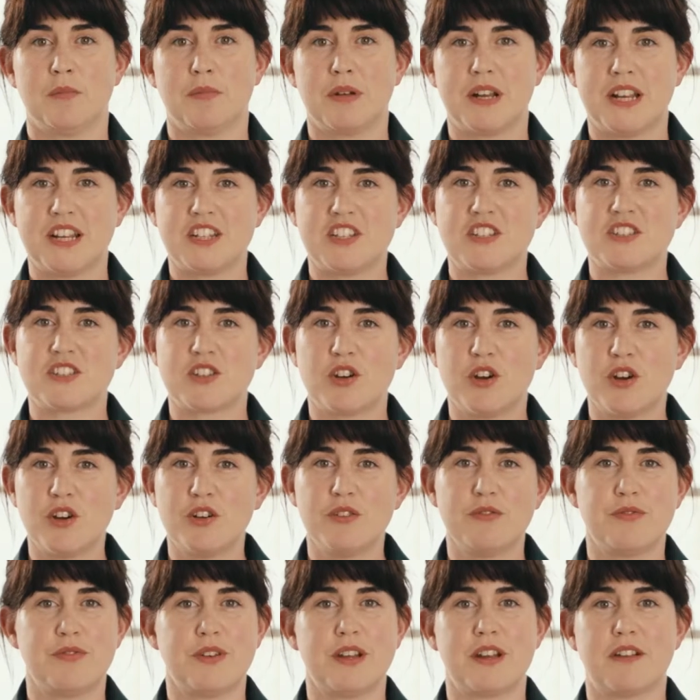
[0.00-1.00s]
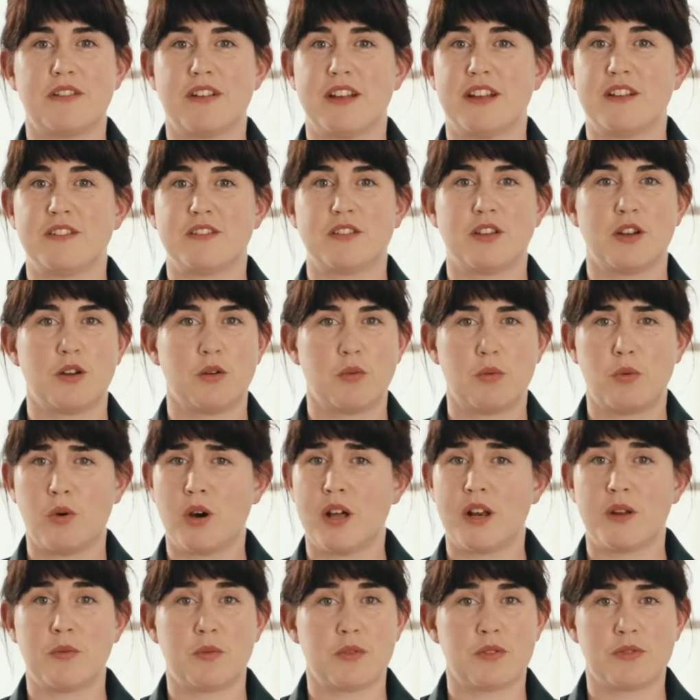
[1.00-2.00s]
but I just couldn't figure out
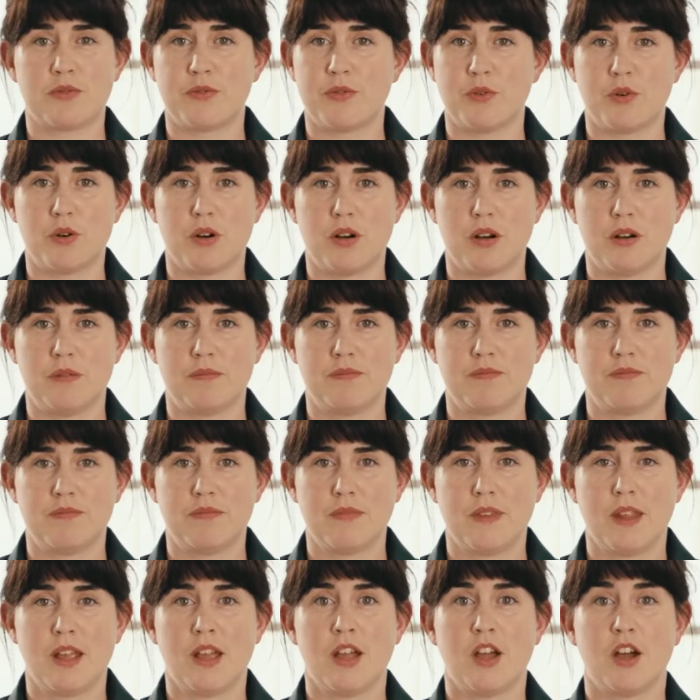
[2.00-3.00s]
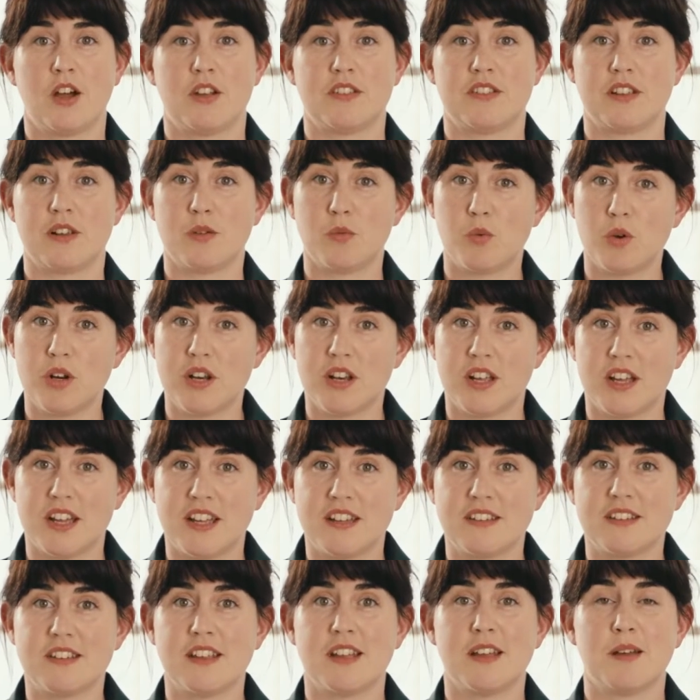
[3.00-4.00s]
what it was for. Until one
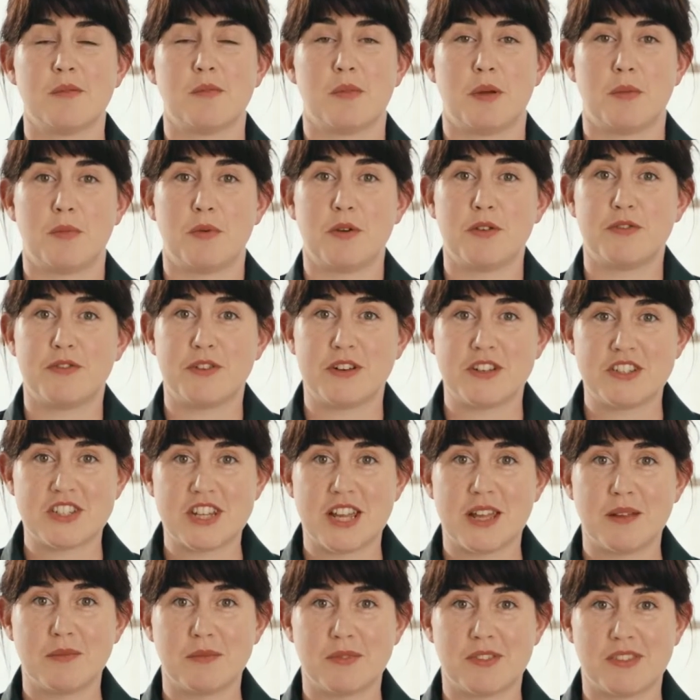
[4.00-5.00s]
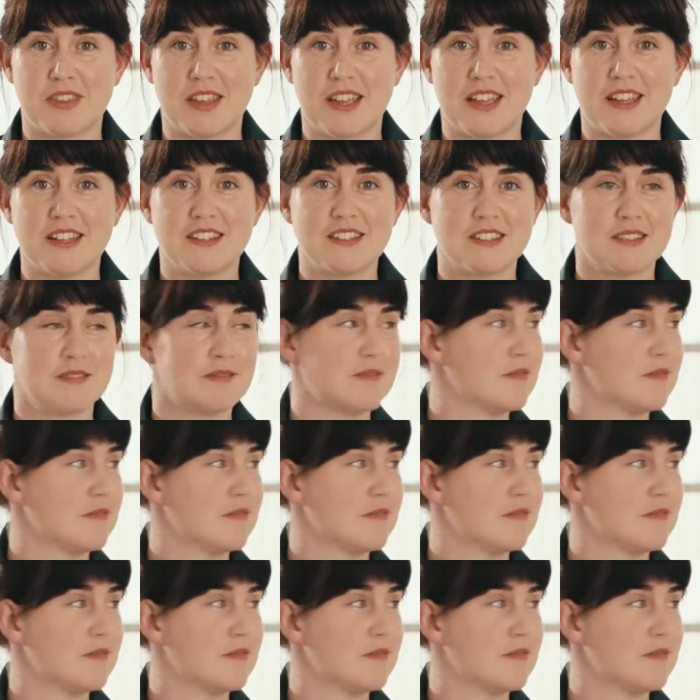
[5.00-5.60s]
night, my boyfriend James said,